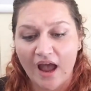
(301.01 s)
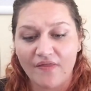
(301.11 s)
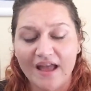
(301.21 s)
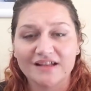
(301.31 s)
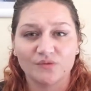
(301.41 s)

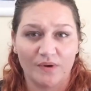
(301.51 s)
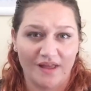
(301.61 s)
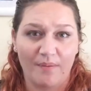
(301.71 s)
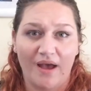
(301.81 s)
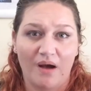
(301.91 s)
And that's where
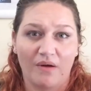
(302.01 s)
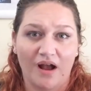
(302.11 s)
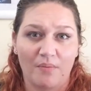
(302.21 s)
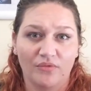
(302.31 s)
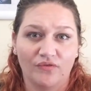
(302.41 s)
that power
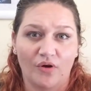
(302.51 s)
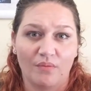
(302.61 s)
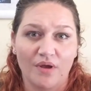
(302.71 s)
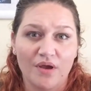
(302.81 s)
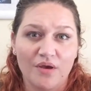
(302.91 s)
comes from,